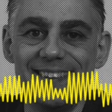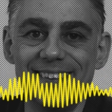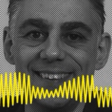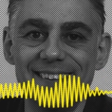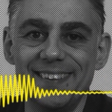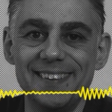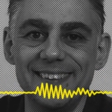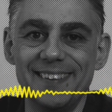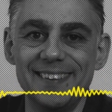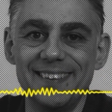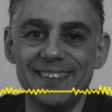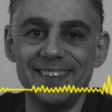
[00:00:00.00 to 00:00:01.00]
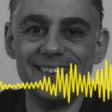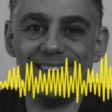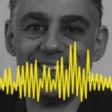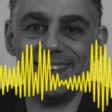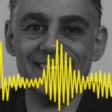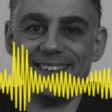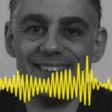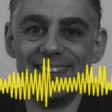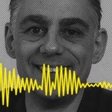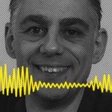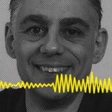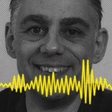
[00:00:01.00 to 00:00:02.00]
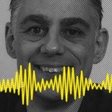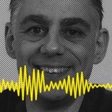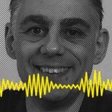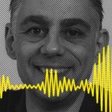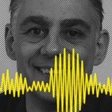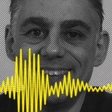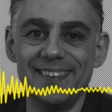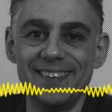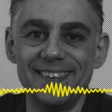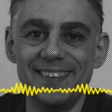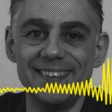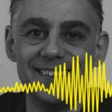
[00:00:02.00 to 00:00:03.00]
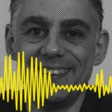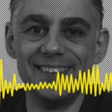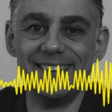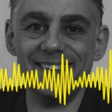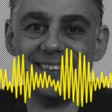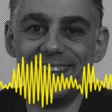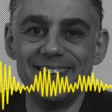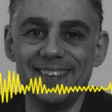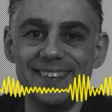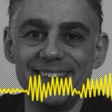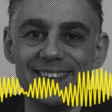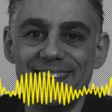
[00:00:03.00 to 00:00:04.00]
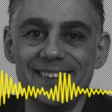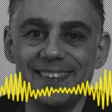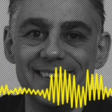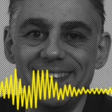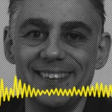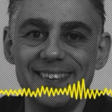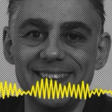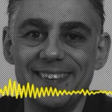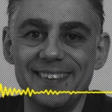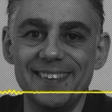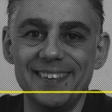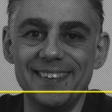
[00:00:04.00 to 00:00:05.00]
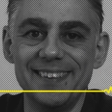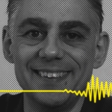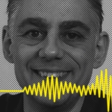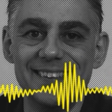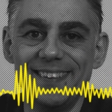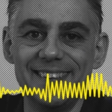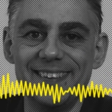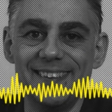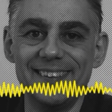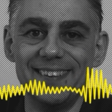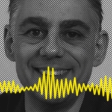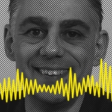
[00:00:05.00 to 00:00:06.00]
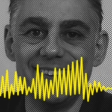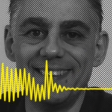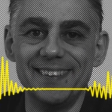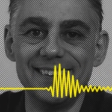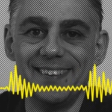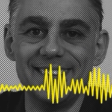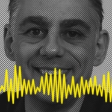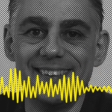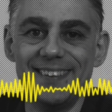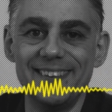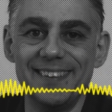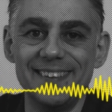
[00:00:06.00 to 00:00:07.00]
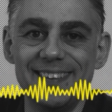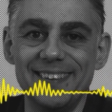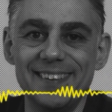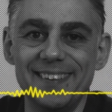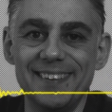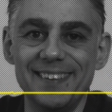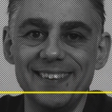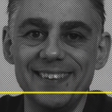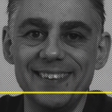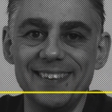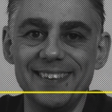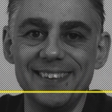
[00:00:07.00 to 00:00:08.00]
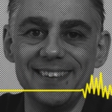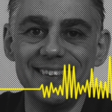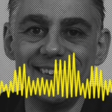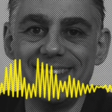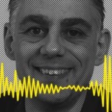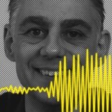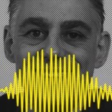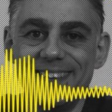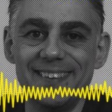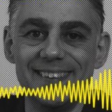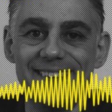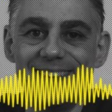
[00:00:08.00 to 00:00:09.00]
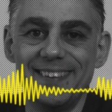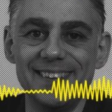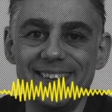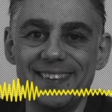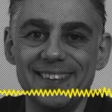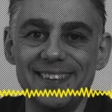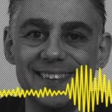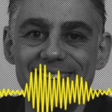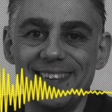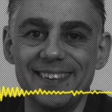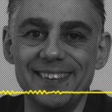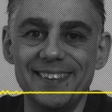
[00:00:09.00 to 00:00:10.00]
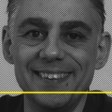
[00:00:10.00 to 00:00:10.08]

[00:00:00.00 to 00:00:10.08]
or walkthrough for this game? I mean, I haven't even considered it for Weather Machine. I'm working on the Weather Machine rulebook right now with Vital Lacerda, and I haven't even considered that. And I don't know if I should.